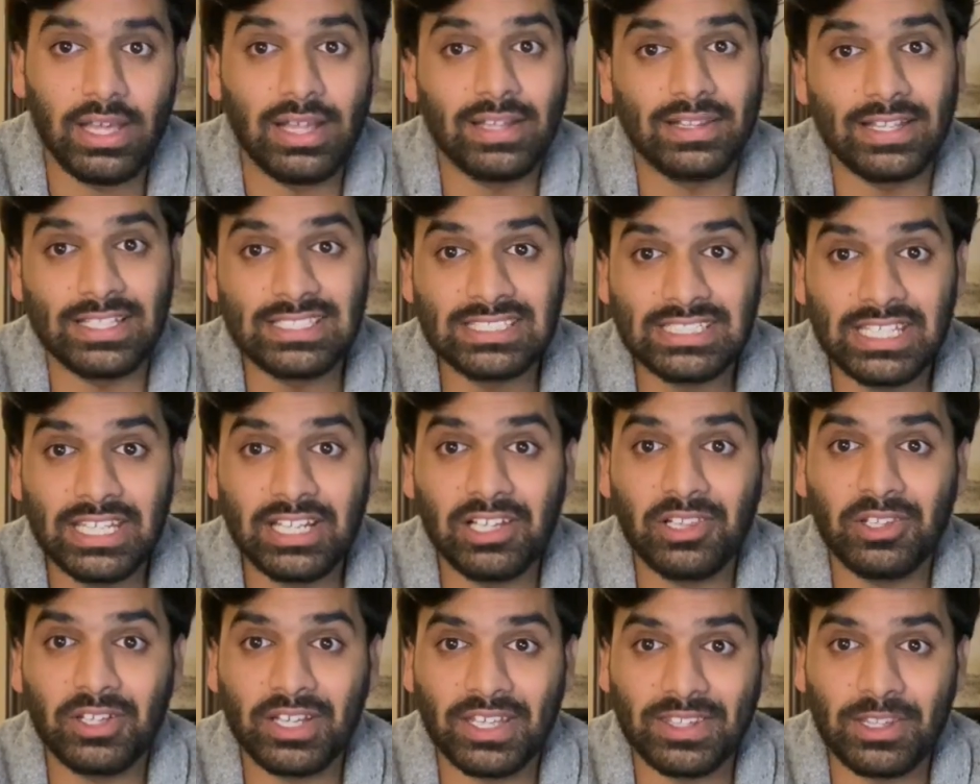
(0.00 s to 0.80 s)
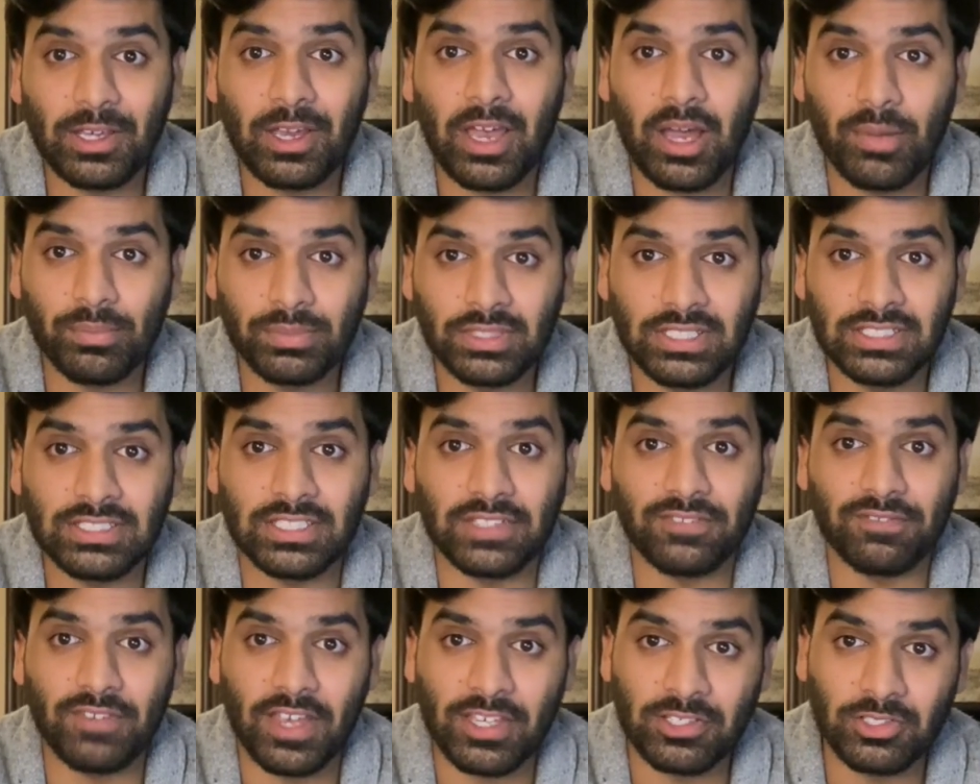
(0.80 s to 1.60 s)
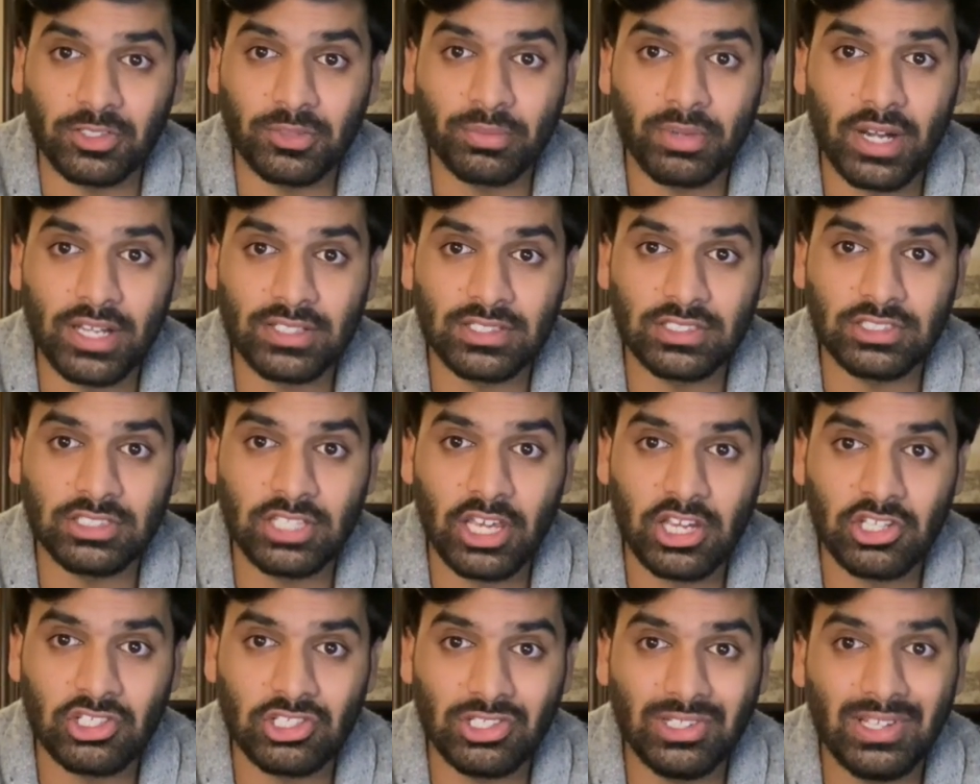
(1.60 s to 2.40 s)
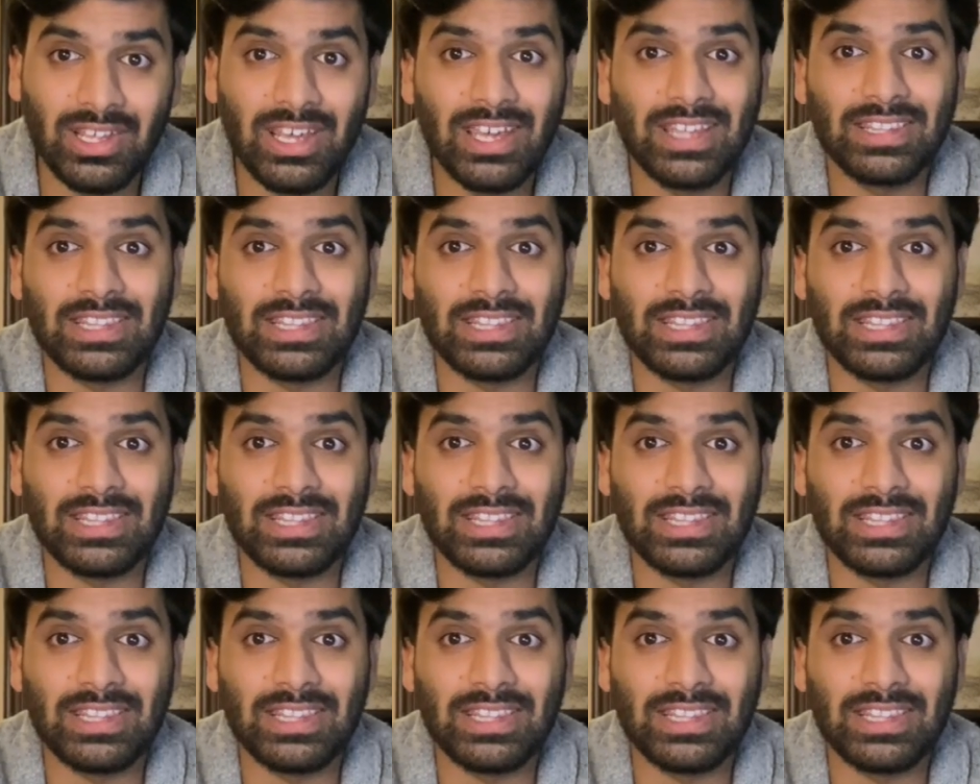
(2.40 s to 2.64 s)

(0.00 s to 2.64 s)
let's take a look at the company's investor presentation